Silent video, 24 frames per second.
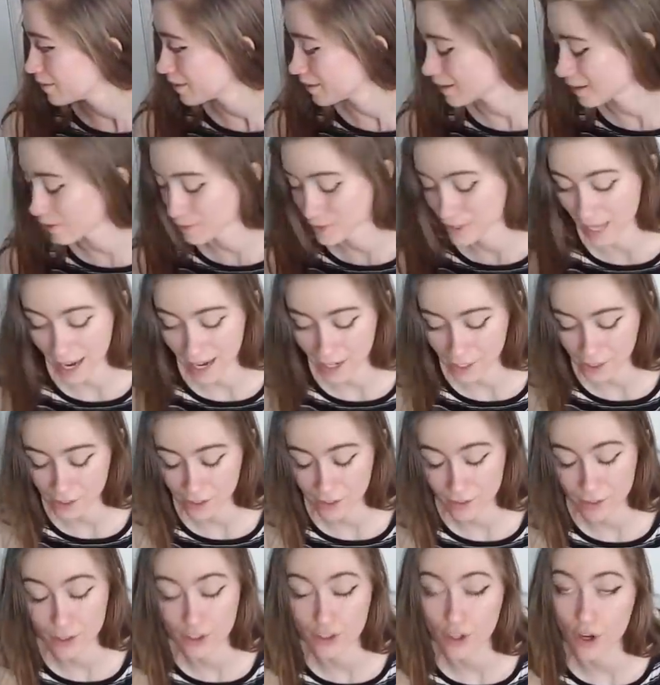That was
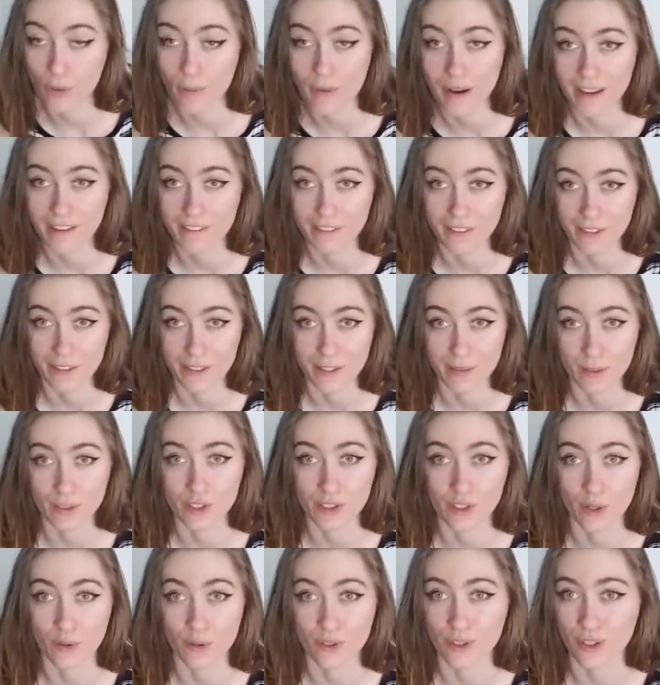actually so painful. It was
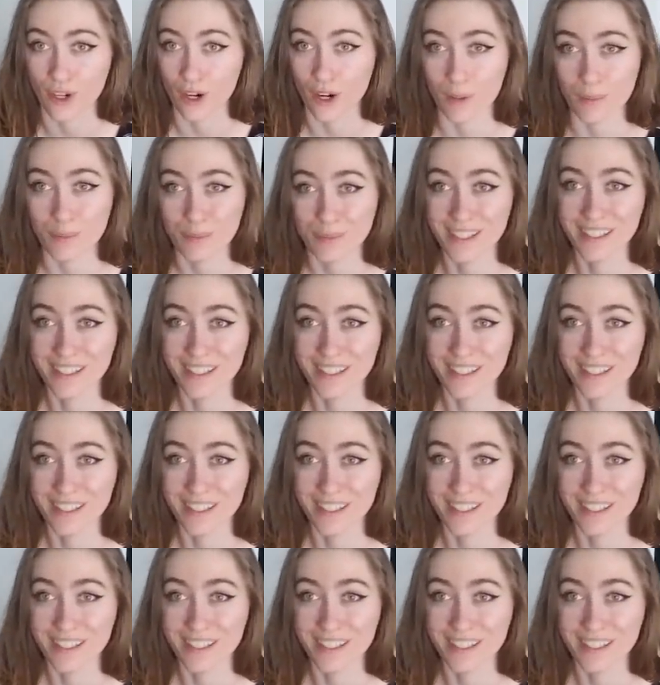so sharp.